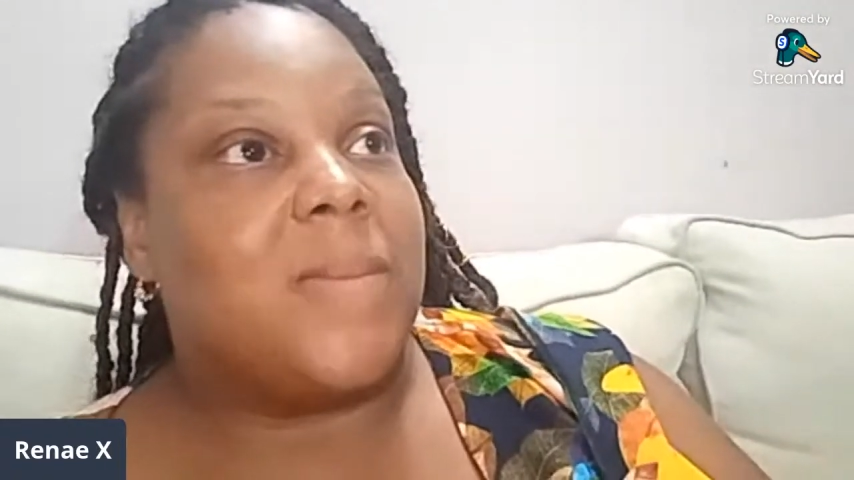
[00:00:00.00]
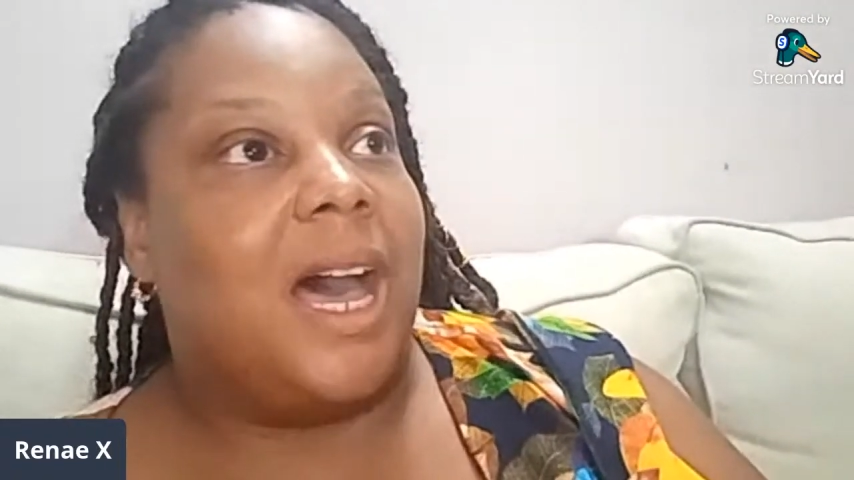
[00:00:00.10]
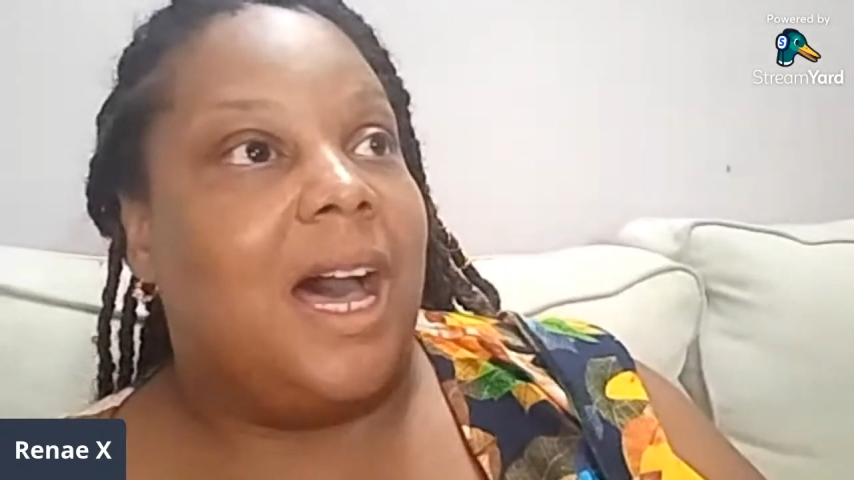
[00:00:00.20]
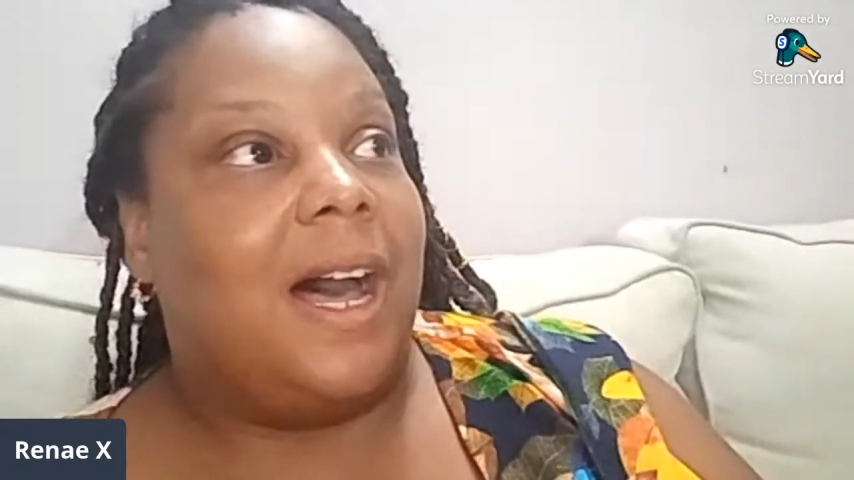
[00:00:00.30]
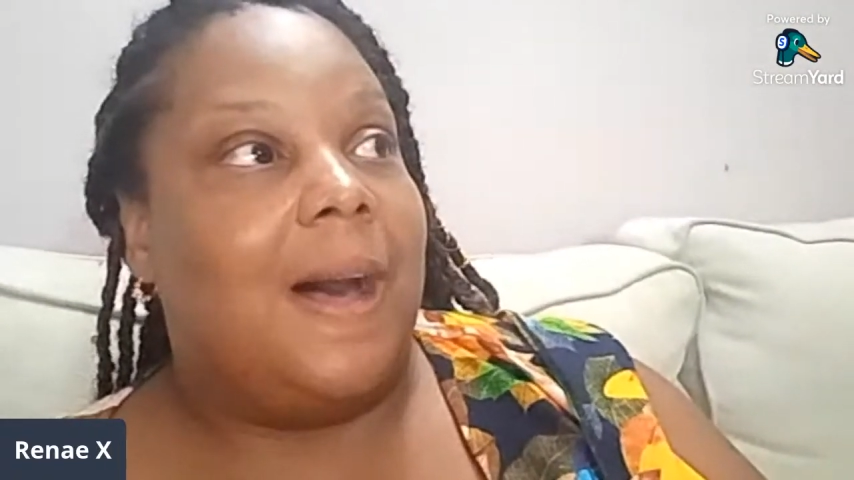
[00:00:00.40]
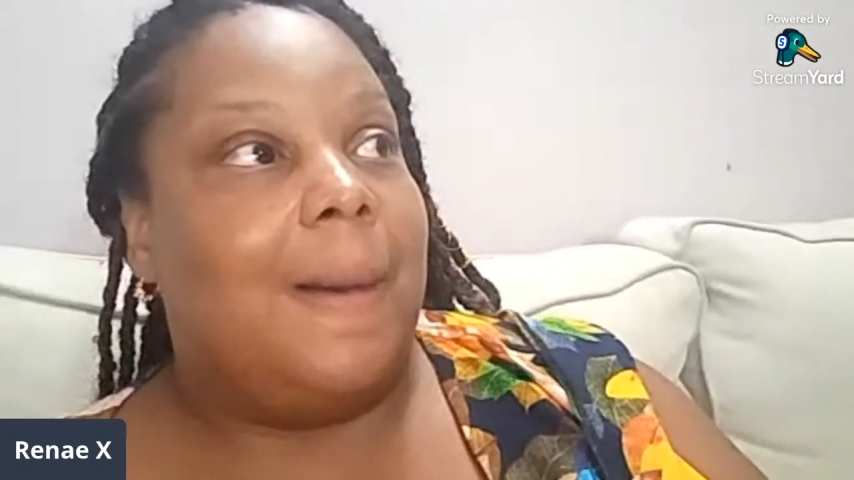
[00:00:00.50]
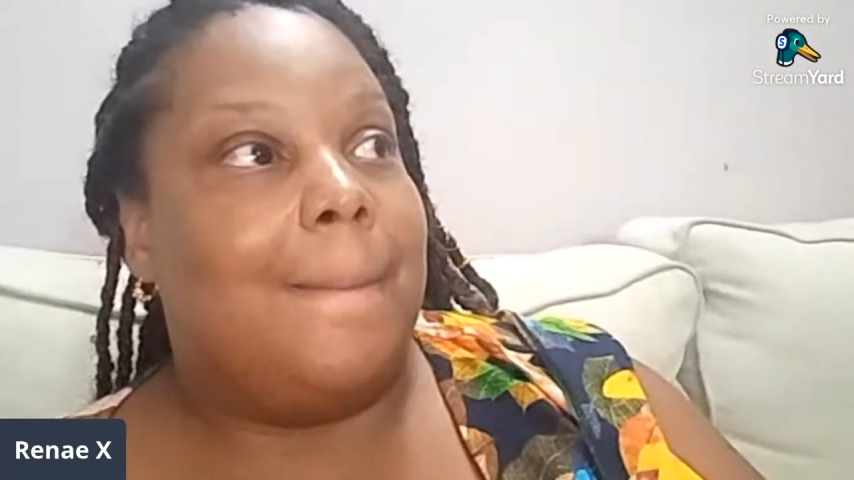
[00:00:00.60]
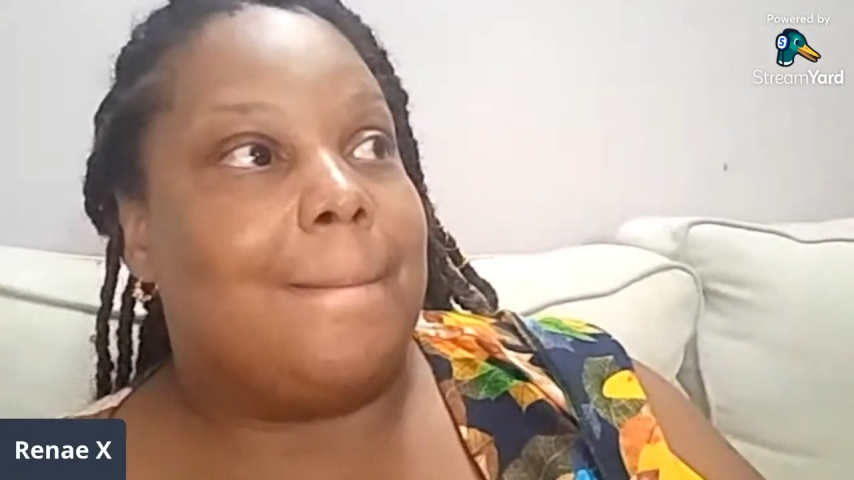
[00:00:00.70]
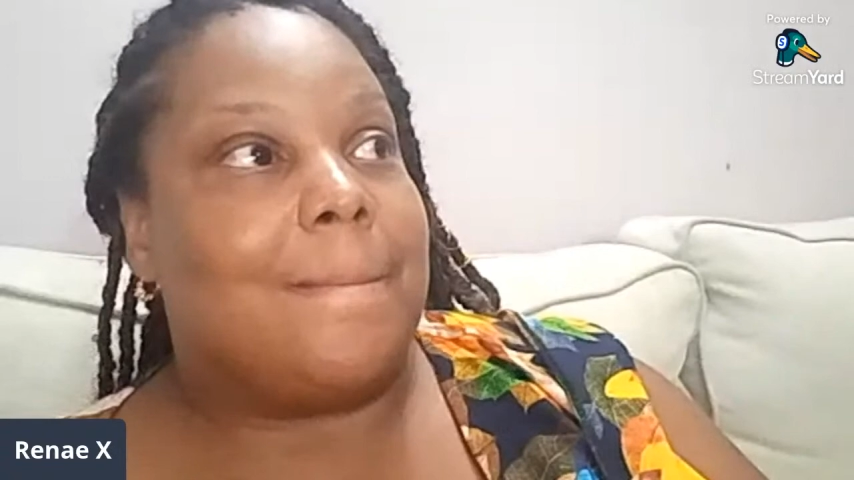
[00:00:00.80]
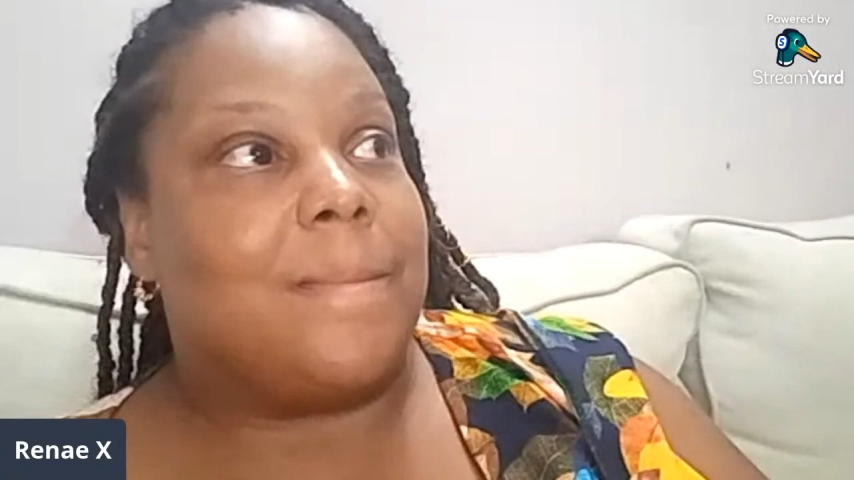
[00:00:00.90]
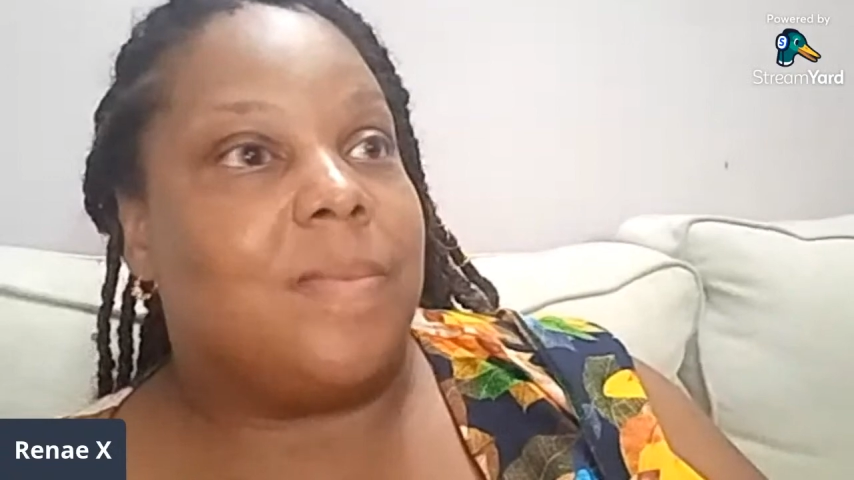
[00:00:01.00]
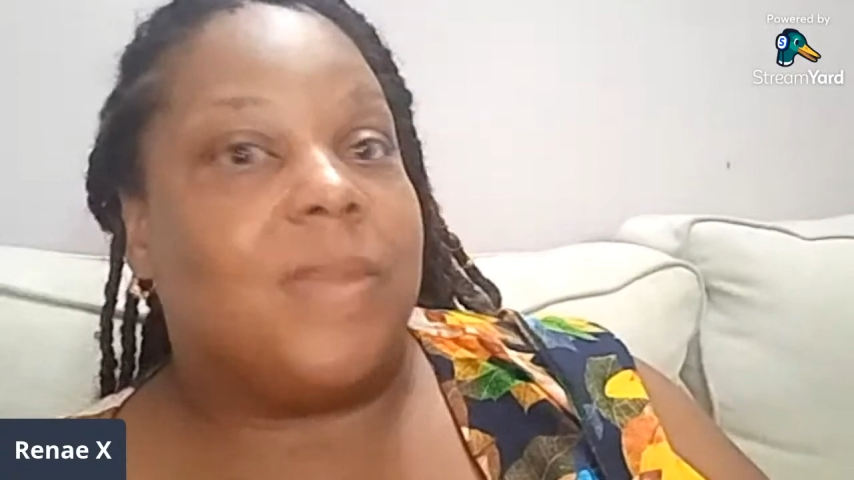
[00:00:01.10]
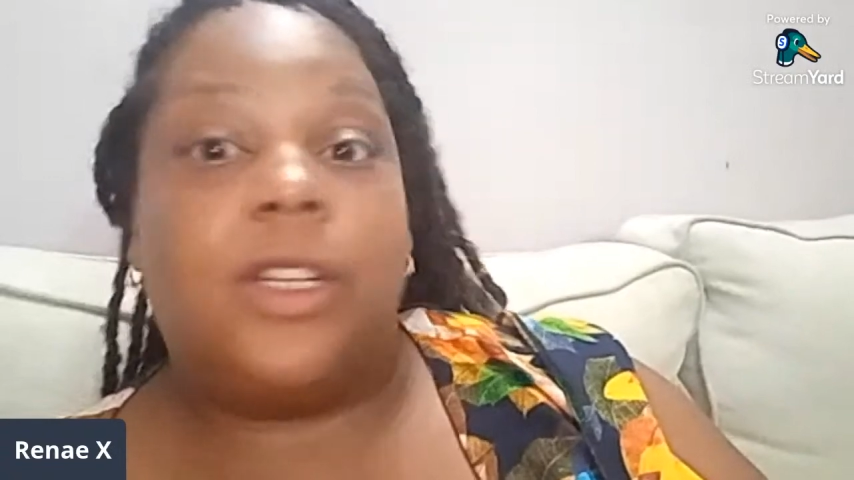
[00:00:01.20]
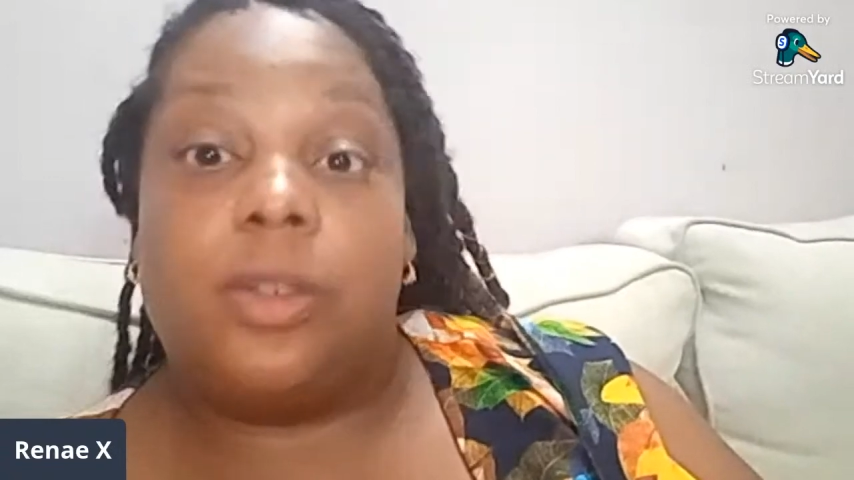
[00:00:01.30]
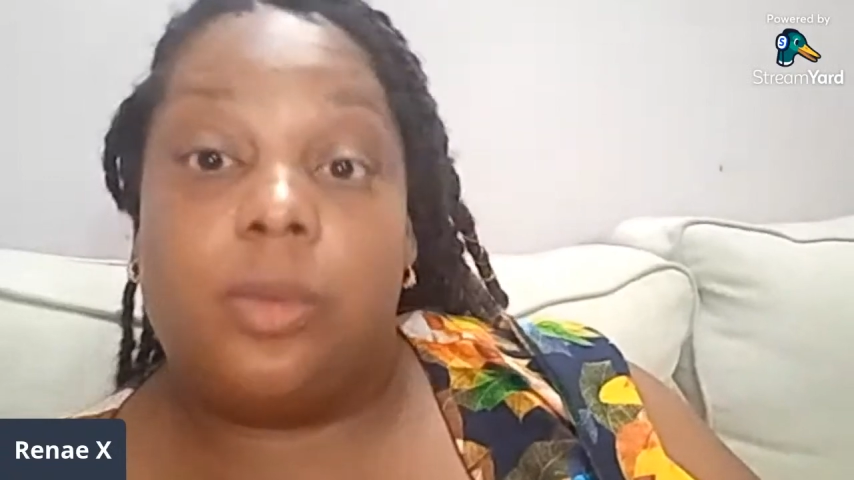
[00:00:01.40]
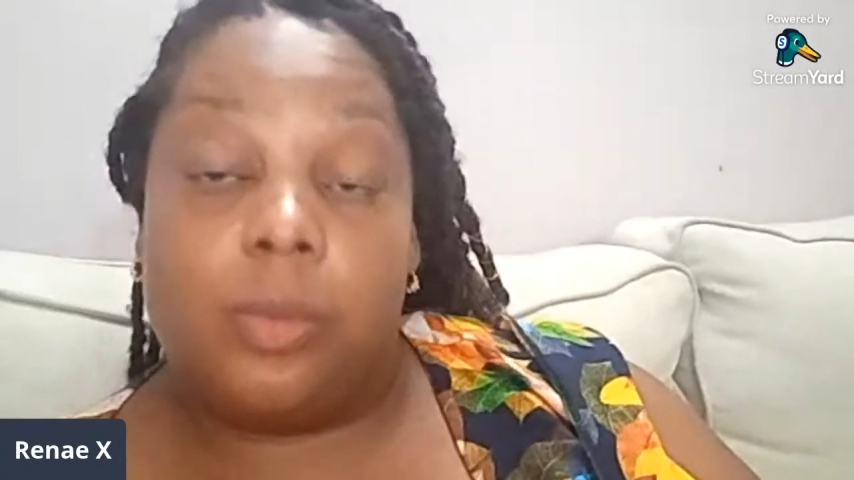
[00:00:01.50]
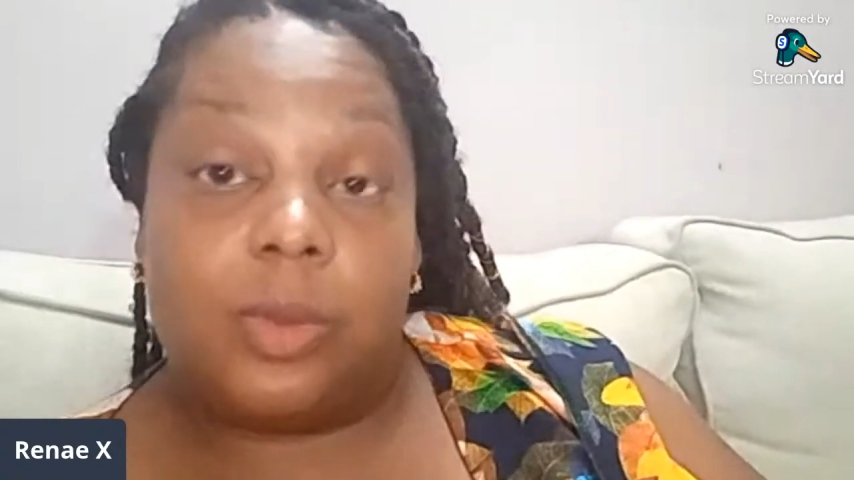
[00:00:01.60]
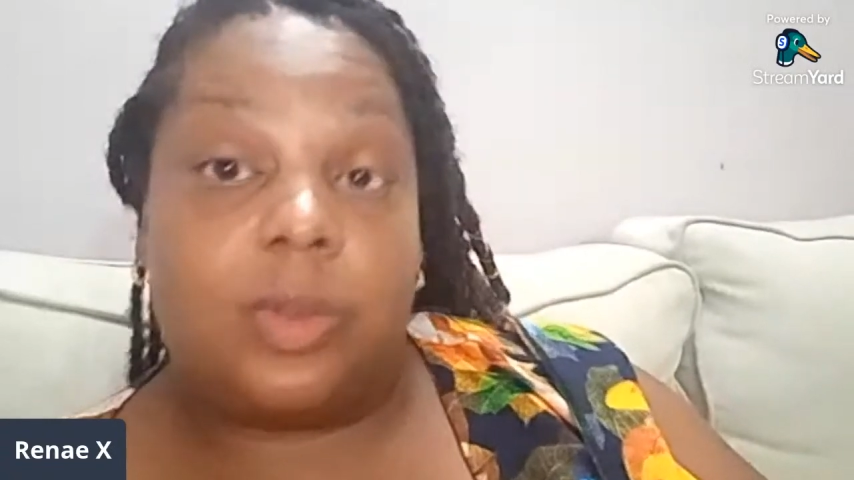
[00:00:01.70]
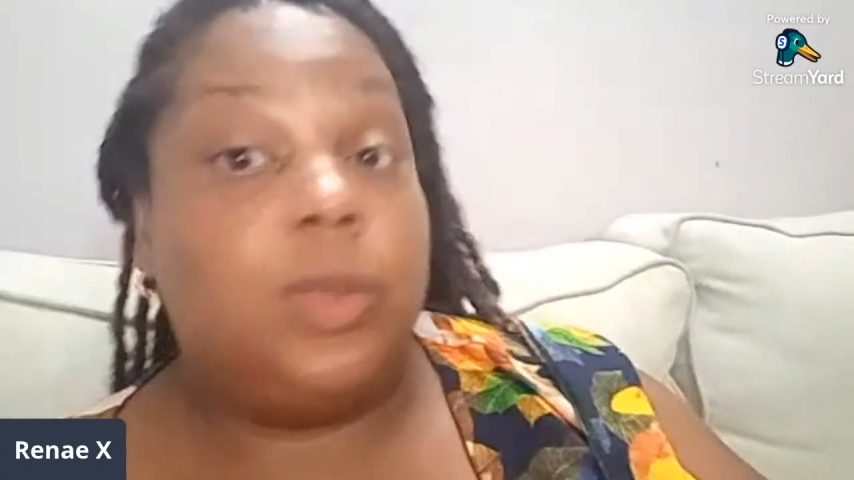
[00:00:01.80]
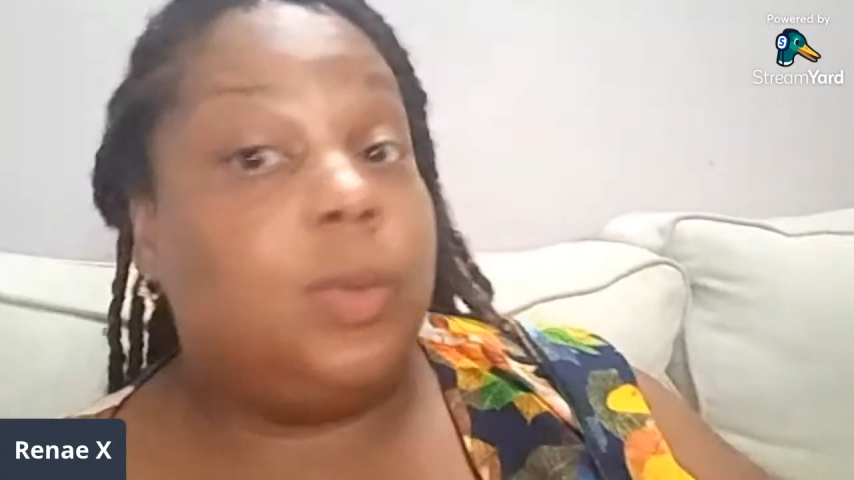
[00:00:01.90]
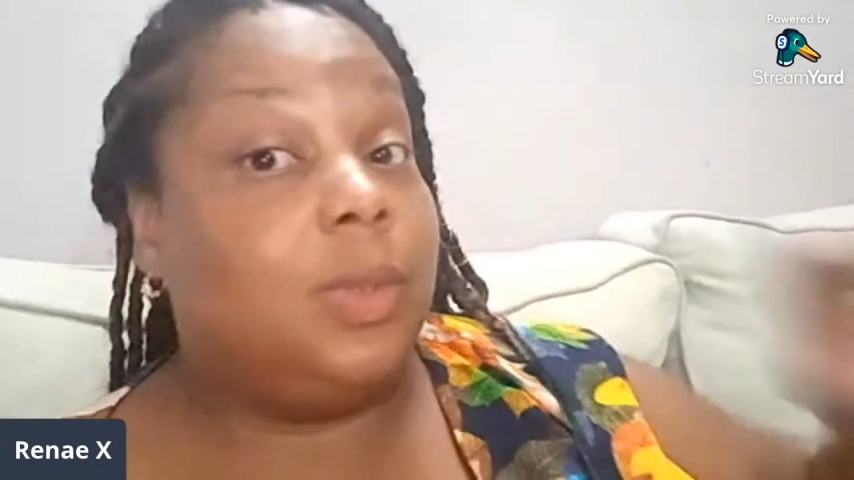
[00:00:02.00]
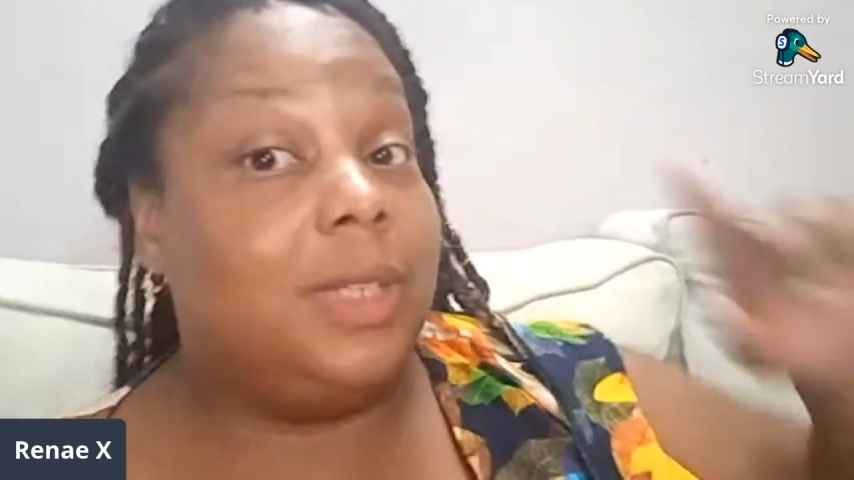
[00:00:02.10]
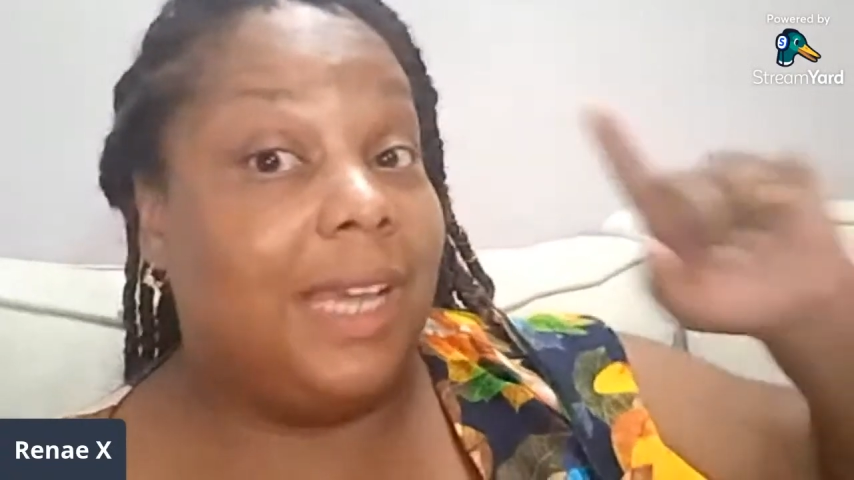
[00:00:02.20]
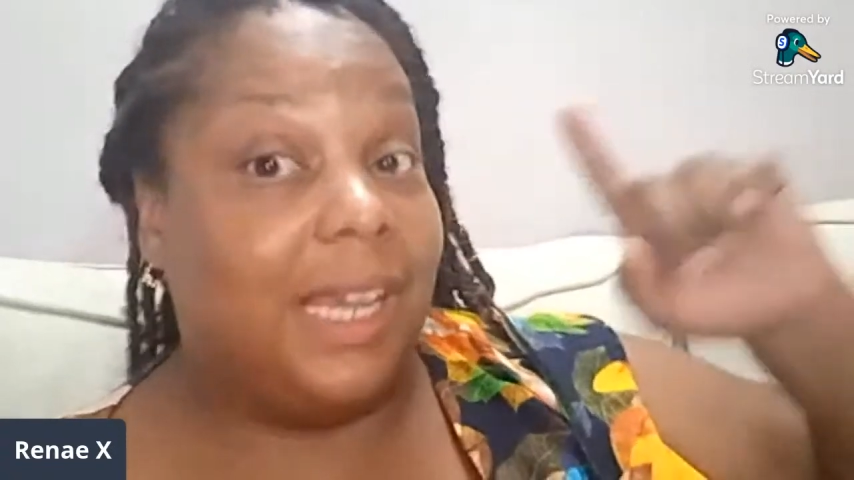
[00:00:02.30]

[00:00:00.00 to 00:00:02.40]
um, to